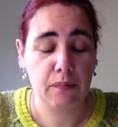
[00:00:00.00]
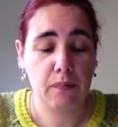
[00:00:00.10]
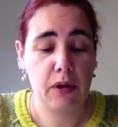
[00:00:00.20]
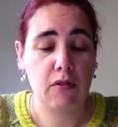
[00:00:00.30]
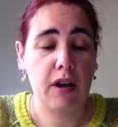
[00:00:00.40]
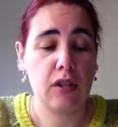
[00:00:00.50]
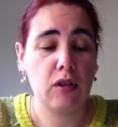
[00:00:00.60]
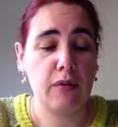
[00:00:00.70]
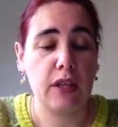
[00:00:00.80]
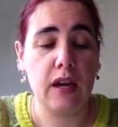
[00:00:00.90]
But cracked
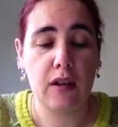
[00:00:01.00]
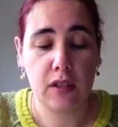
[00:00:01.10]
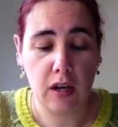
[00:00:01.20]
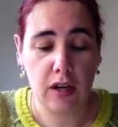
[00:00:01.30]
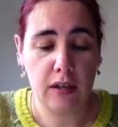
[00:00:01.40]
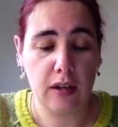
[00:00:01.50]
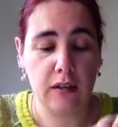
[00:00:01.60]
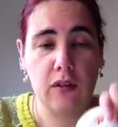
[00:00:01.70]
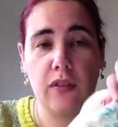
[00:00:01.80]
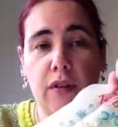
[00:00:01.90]
on with it last night
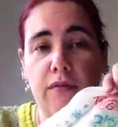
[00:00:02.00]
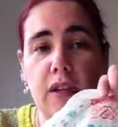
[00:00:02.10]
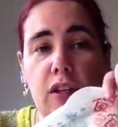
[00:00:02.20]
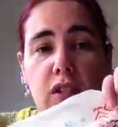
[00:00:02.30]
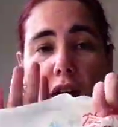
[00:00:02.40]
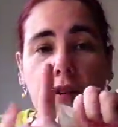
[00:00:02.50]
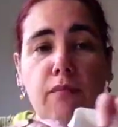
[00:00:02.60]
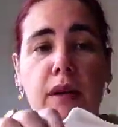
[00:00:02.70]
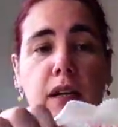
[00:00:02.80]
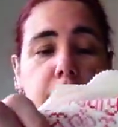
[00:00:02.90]
and got that finished
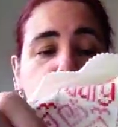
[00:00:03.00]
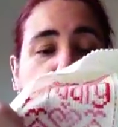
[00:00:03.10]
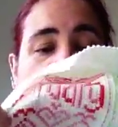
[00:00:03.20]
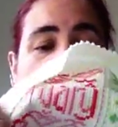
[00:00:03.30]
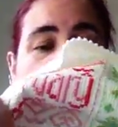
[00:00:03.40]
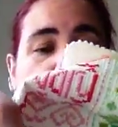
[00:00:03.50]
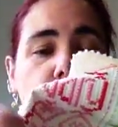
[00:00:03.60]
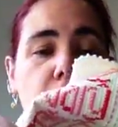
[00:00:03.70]
and made a little start